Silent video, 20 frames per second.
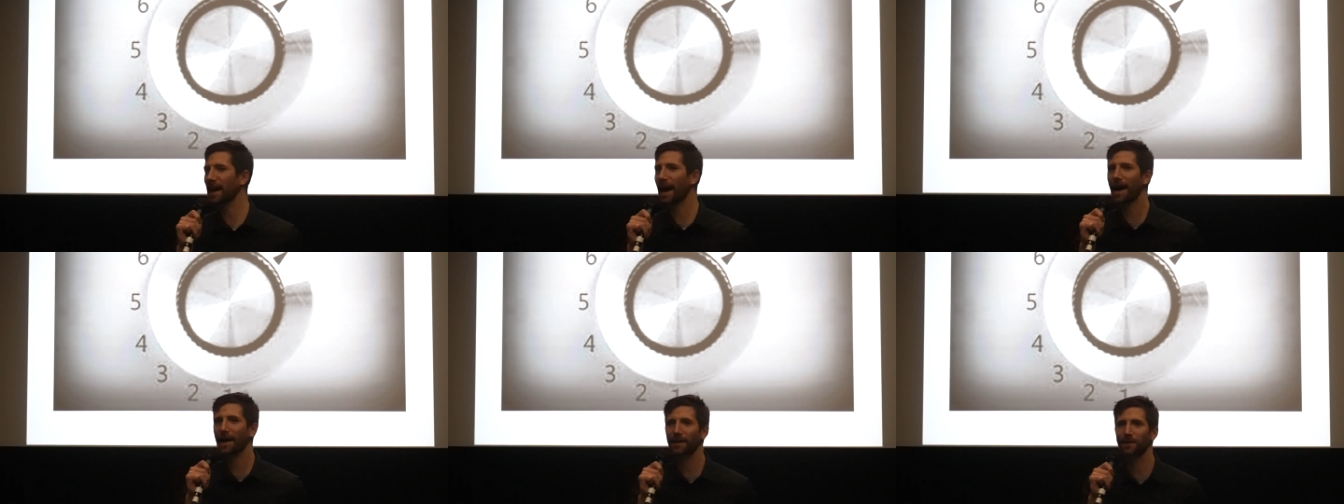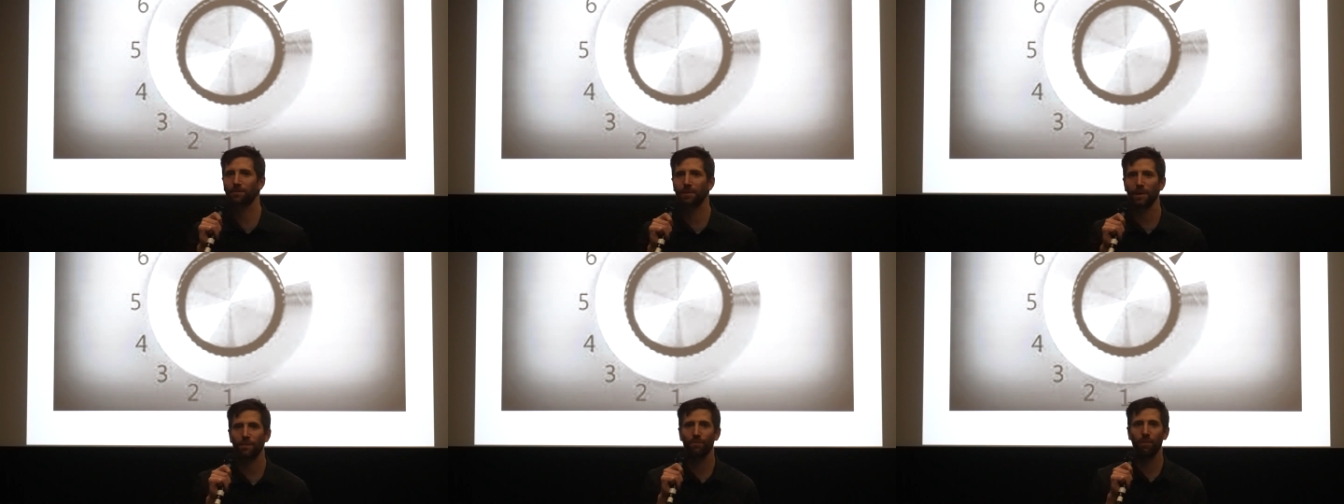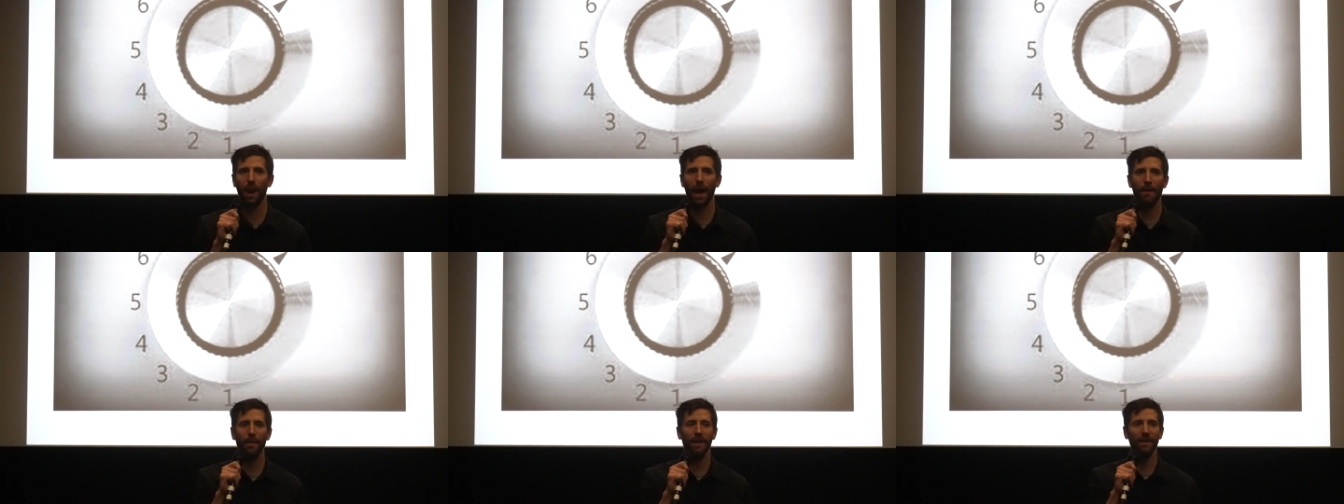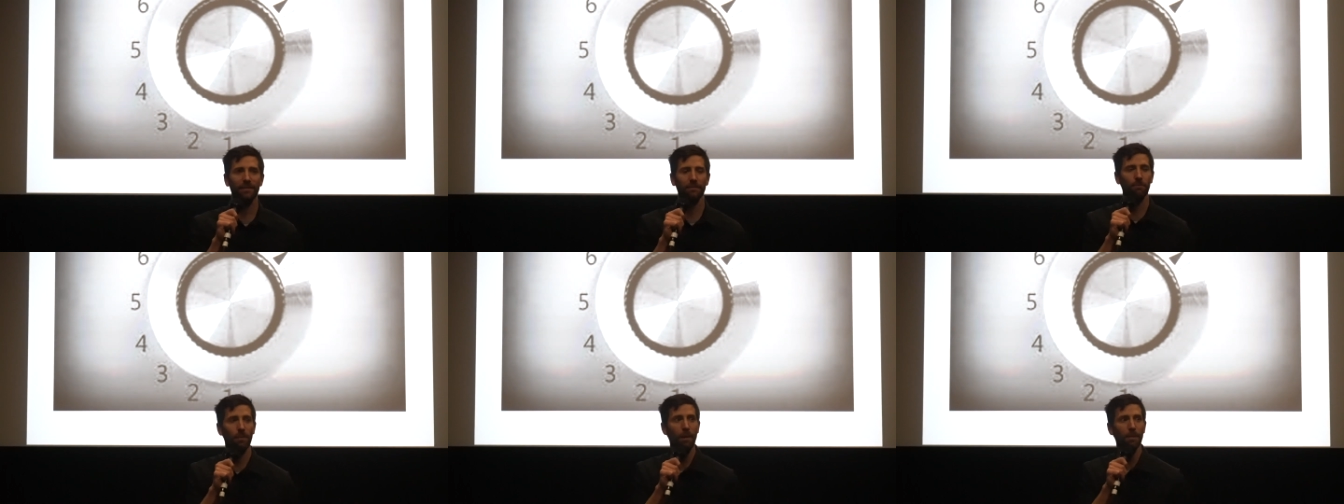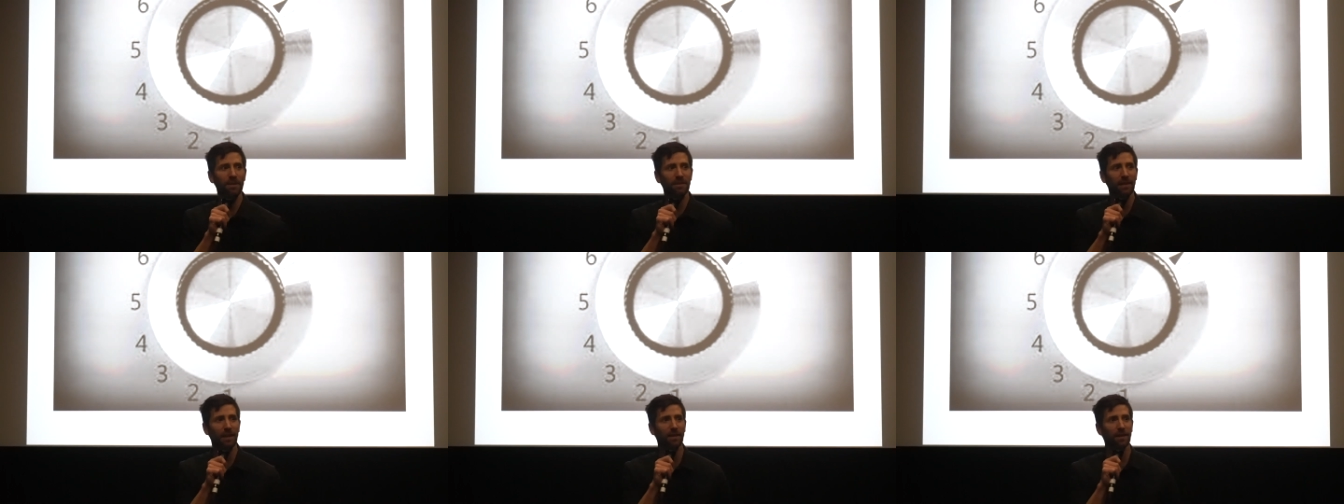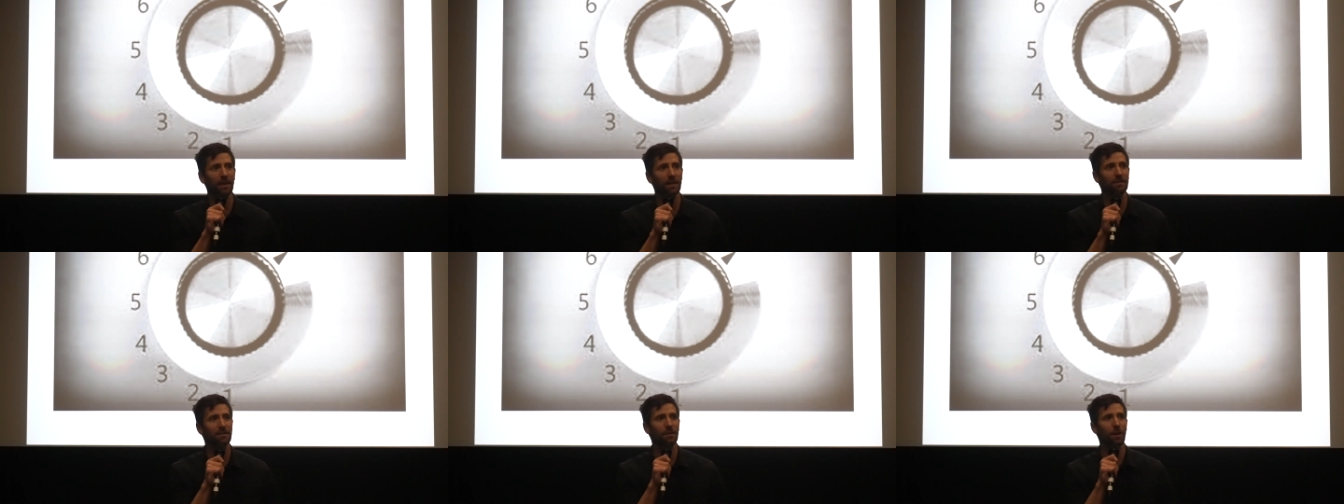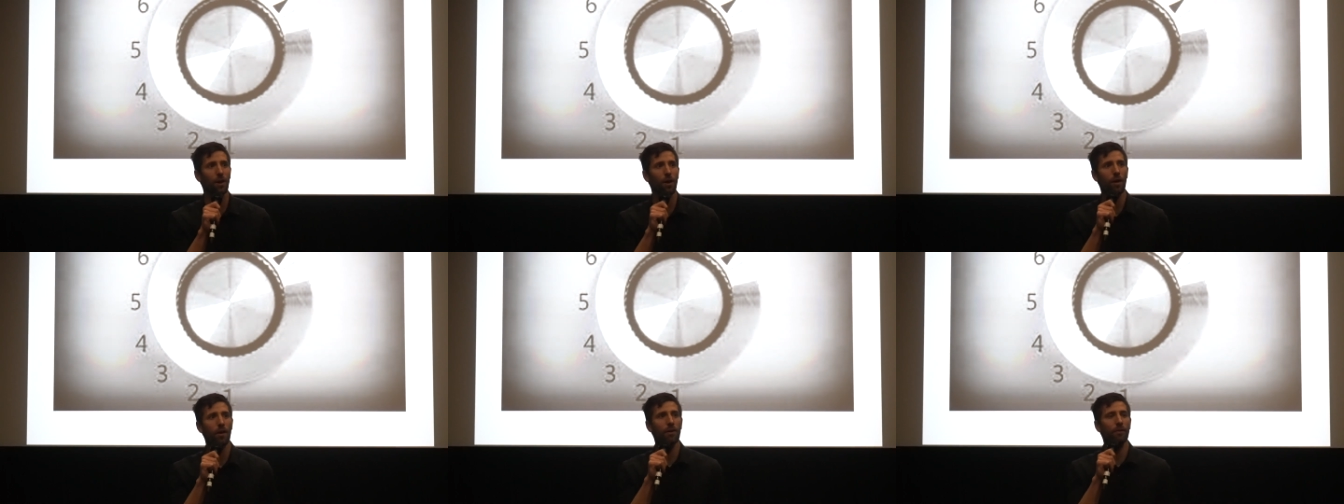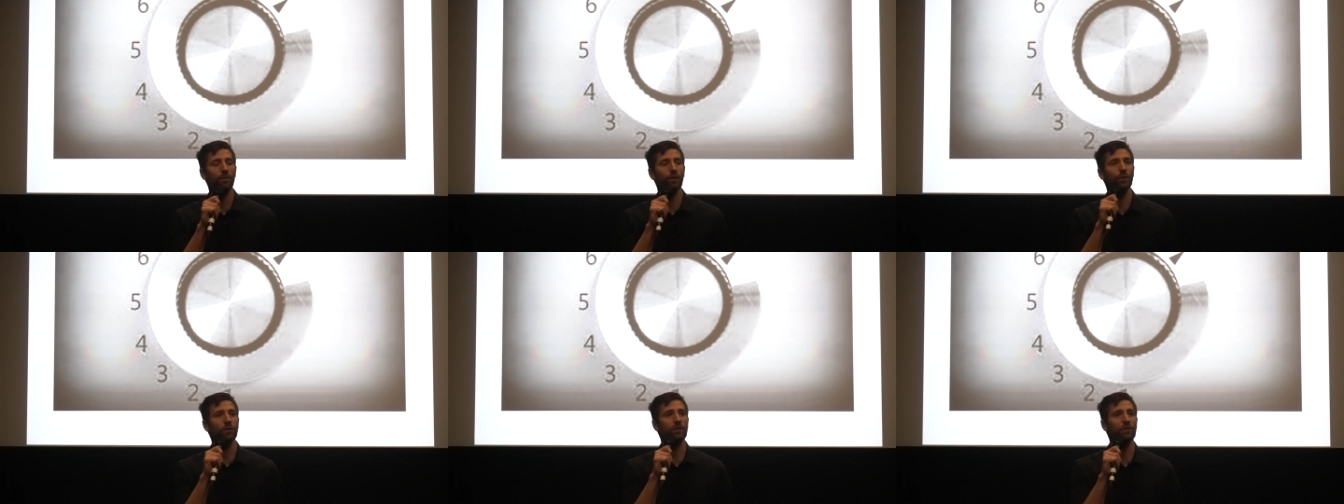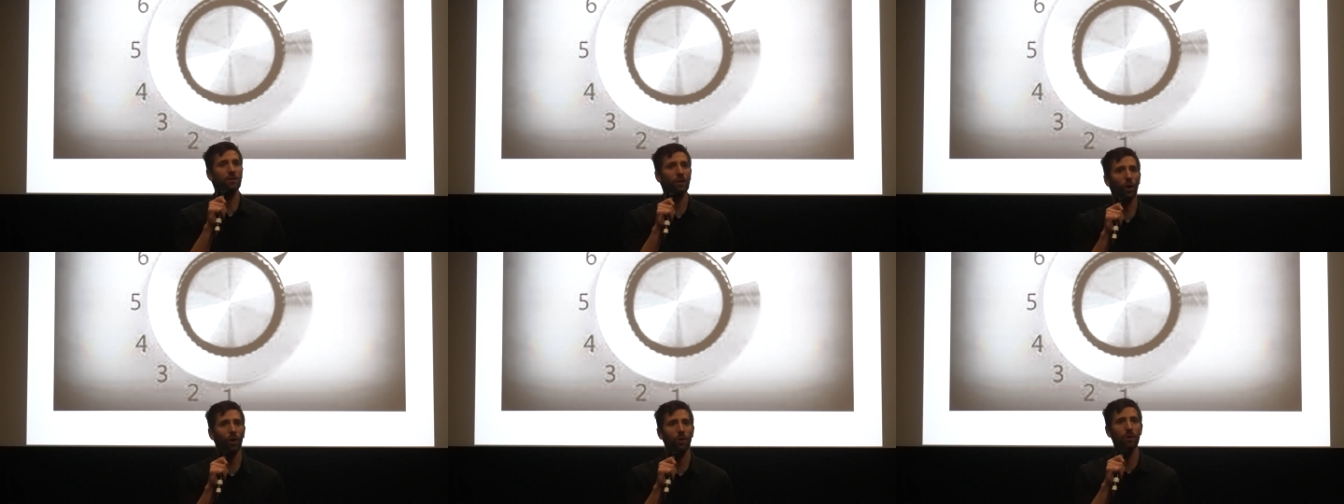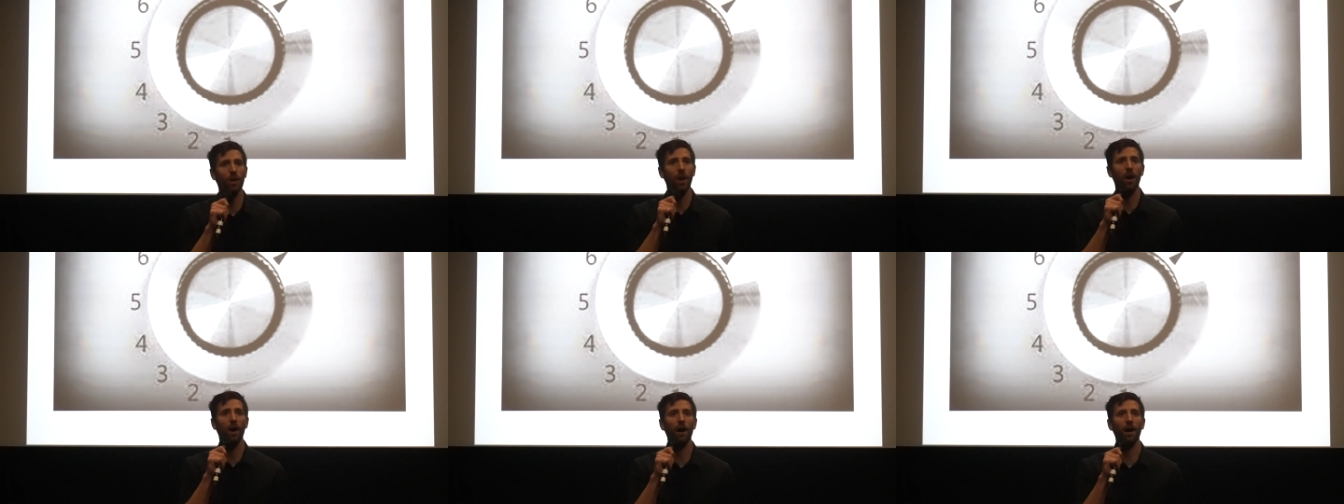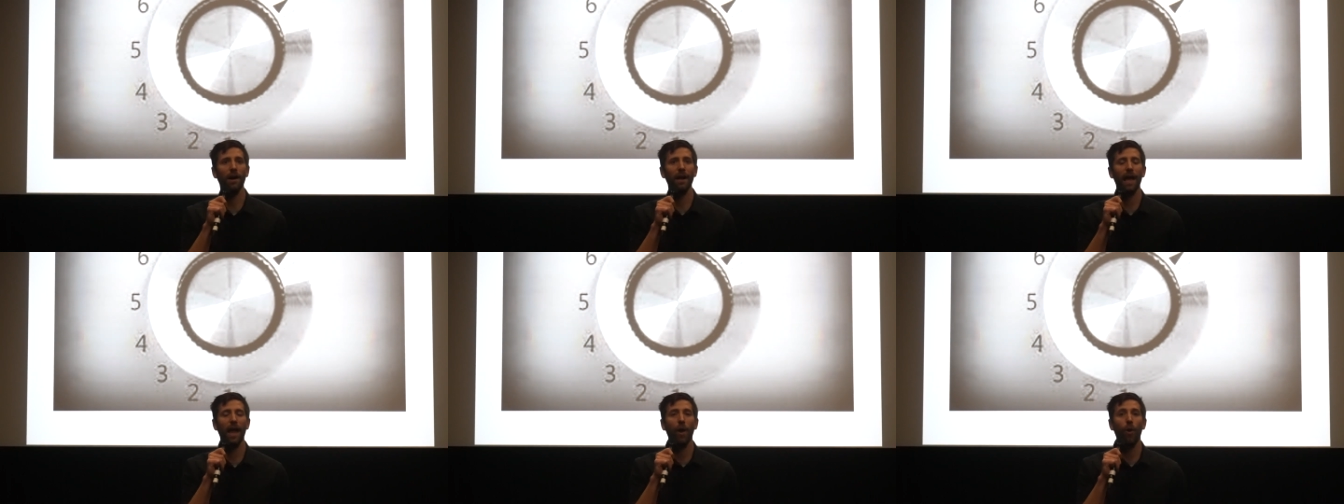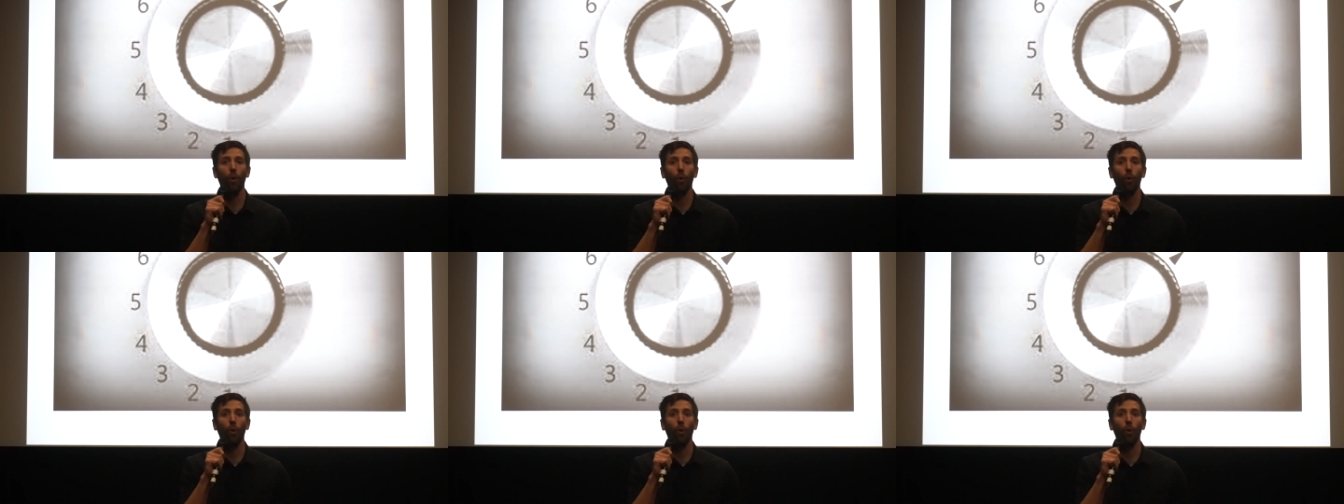God has been promising this for so long.